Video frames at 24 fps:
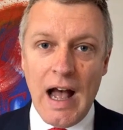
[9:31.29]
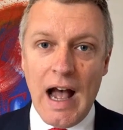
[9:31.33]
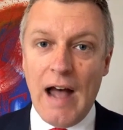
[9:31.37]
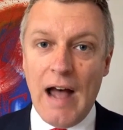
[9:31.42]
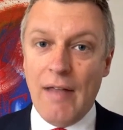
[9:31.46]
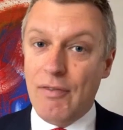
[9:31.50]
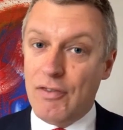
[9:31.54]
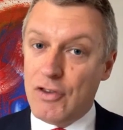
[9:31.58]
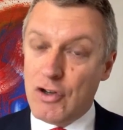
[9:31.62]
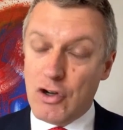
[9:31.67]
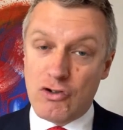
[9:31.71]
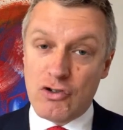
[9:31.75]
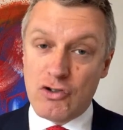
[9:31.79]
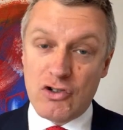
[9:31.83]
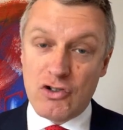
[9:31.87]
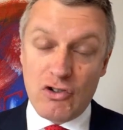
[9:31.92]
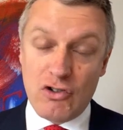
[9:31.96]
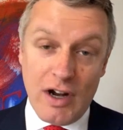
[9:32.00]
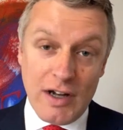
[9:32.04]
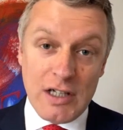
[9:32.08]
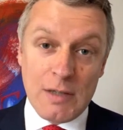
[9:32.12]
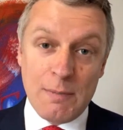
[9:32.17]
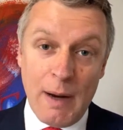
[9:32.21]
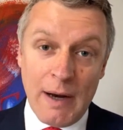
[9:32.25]
and
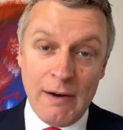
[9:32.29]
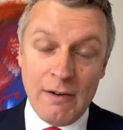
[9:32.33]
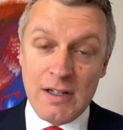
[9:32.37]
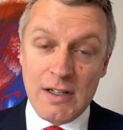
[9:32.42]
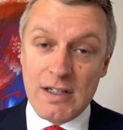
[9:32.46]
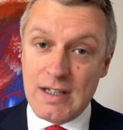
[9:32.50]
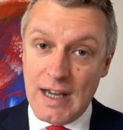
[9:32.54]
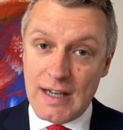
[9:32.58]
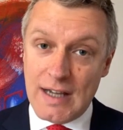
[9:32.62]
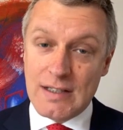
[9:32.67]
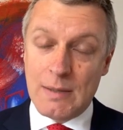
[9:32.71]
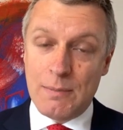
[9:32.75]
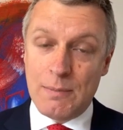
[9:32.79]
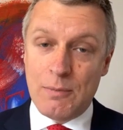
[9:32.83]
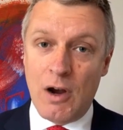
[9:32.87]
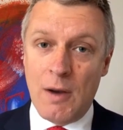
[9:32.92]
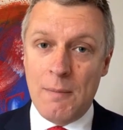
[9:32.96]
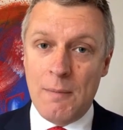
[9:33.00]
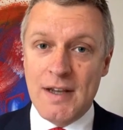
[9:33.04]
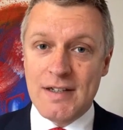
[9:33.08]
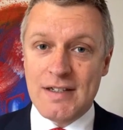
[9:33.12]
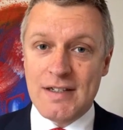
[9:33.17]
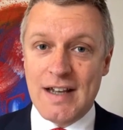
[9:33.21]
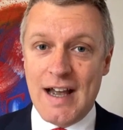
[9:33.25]
transparency, as the
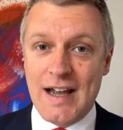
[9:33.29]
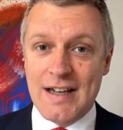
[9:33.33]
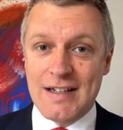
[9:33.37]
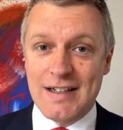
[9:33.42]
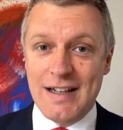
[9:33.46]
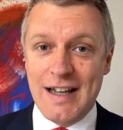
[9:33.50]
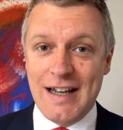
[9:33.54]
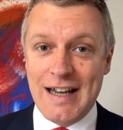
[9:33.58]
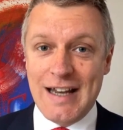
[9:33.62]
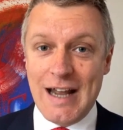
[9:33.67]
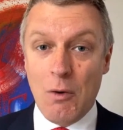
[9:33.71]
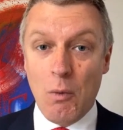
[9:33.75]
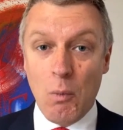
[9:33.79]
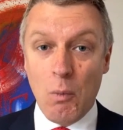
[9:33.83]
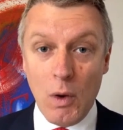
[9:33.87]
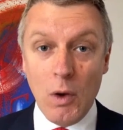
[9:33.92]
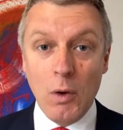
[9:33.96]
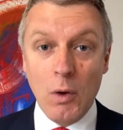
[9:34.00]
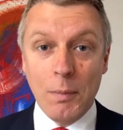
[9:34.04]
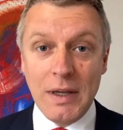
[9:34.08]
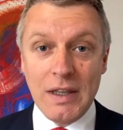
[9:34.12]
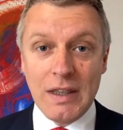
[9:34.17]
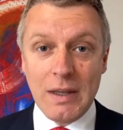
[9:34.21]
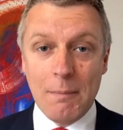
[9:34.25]
Prime Minister has laid out,
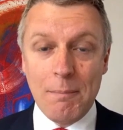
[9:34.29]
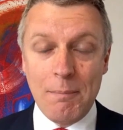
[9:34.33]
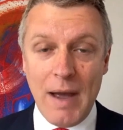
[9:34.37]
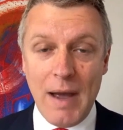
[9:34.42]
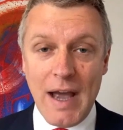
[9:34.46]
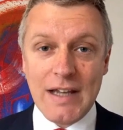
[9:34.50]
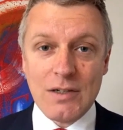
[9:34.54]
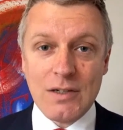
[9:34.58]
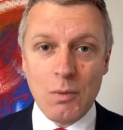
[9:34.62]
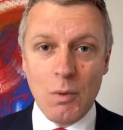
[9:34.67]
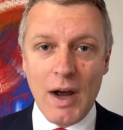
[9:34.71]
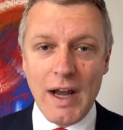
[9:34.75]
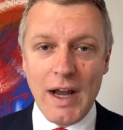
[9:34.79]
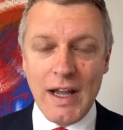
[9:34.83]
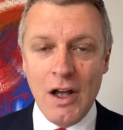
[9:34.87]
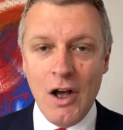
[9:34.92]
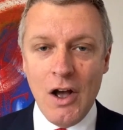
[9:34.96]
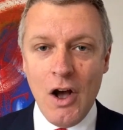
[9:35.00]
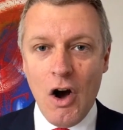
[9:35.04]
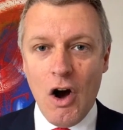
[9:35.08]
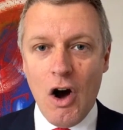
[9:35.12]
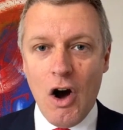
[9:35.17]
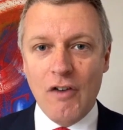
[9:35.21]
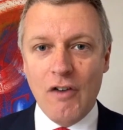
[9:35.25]
will be the best way
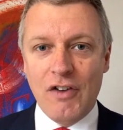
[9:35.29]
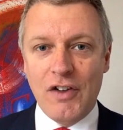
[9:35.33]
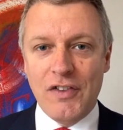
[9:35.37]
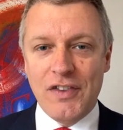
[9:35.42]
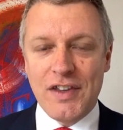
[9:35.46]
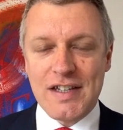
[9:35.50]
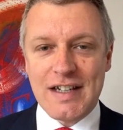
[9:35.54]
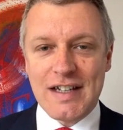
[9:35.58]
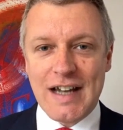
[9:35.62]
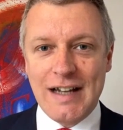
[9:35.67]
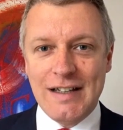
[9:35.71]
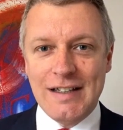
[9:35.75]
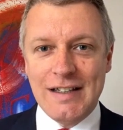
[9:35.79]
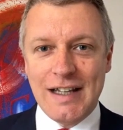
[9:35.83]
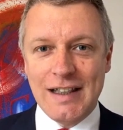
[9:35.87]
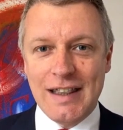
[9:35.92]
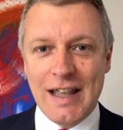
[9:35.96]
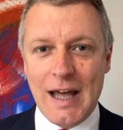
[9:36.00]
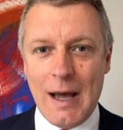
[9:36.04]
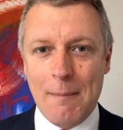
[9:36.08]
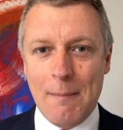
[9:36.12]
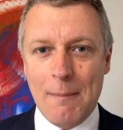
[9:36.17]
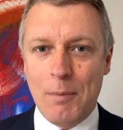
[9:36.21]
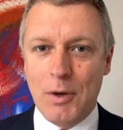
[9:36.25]
of understanding that.